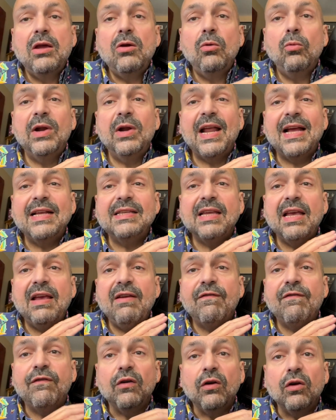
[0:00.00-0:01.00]
When I say
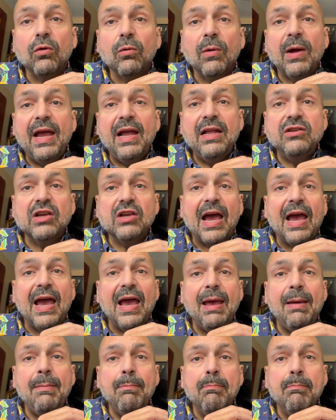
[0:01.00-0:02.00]
full range,
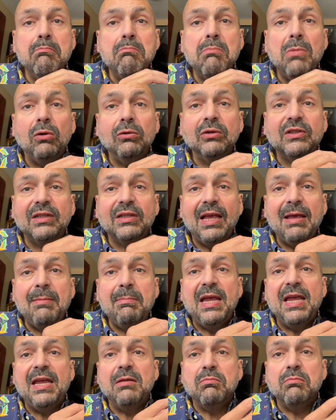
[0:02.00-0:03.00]
I mostly
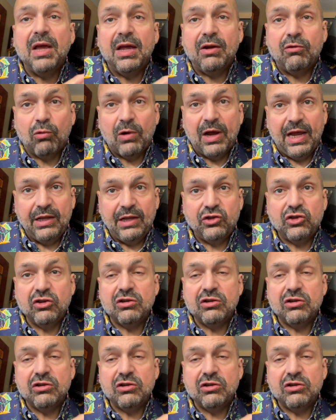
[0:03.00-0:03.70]
mean mid-range.